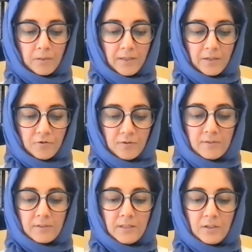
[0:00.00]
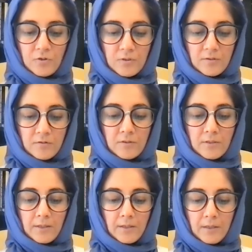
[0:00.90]
pledge his allegiance to
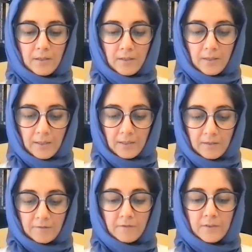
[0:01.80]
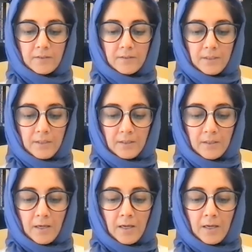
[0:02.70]
the Caliph Yazid,